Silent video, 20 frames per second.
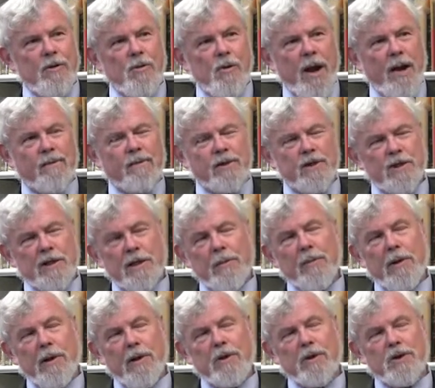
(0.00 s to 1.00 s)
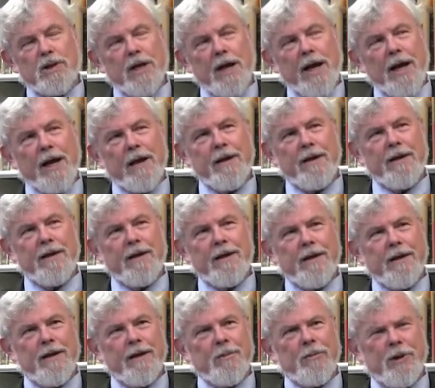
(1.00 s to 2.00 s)
who have a similar style,
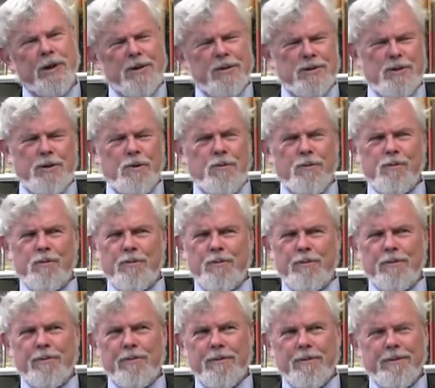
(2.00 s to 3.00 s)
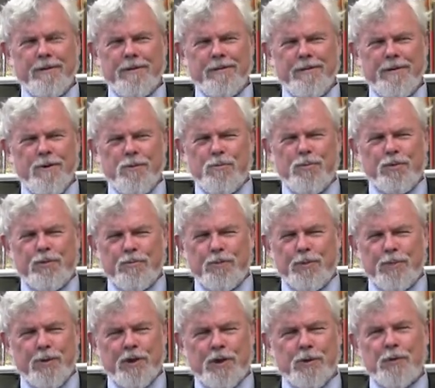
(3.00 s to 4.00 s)
but there's no, no
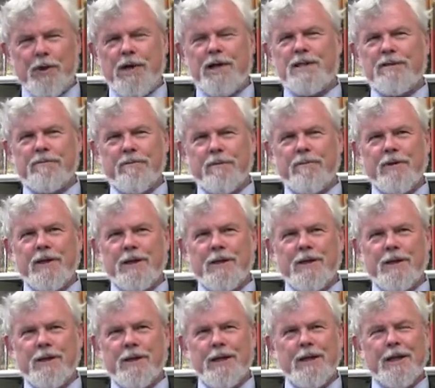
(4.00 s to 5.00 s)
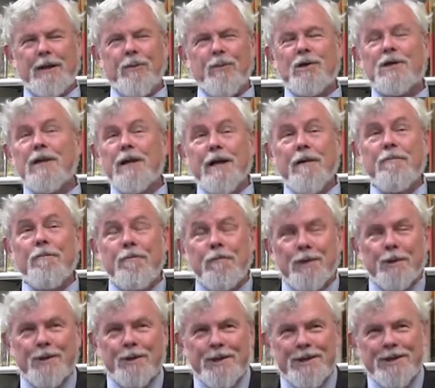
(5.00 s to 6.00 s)
persuasive evidence that there was an
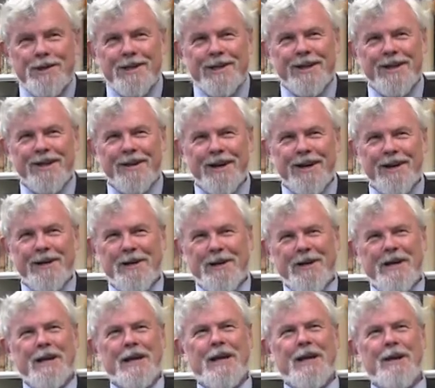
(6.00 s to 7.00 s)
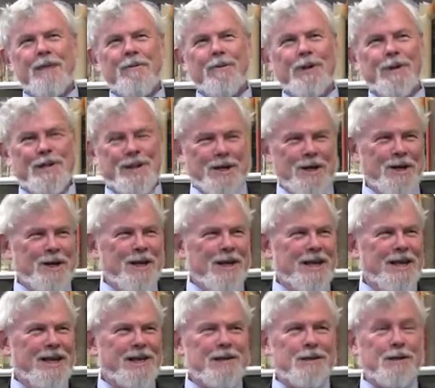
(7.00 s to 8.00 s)
influence, right? Right. It was,
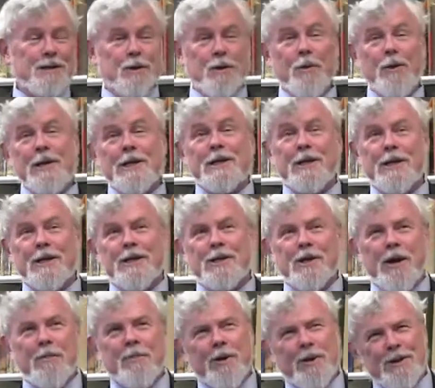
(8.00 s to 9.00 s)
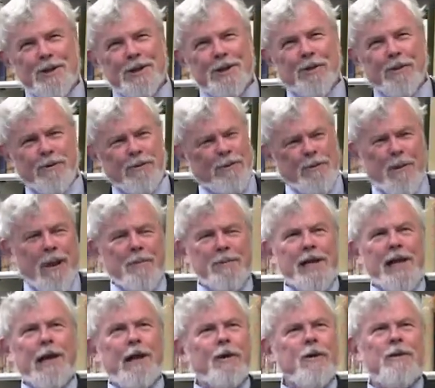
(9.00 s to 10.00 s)
it's coincidence almost, or
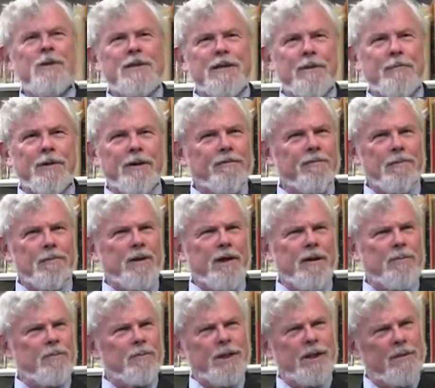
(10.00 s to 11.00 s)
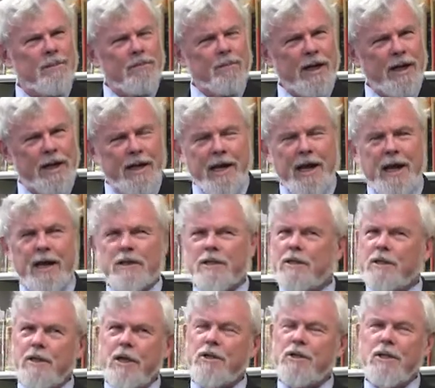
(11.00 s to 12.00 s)
maybe he learned something from them, but that he
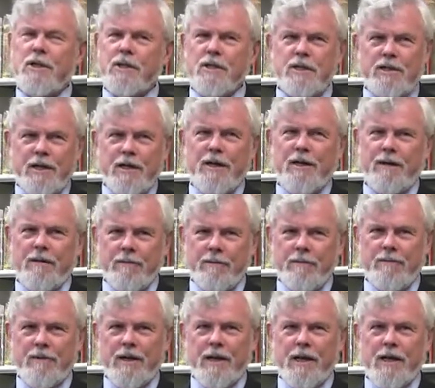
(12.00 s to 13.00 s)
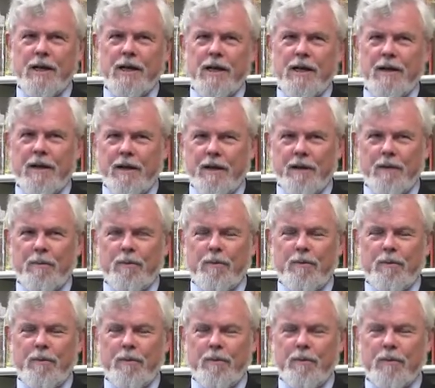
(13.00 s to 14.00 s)
has such a distinctive uh,
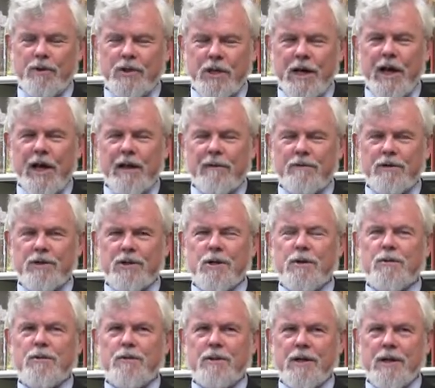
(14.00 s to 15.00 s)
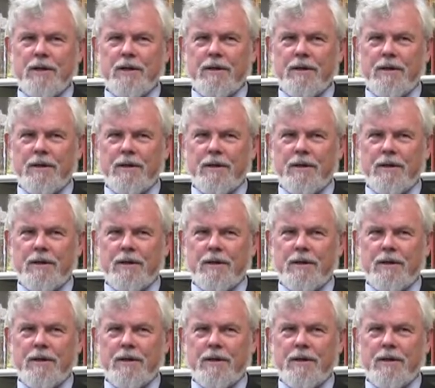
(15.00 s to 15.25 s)
style of his own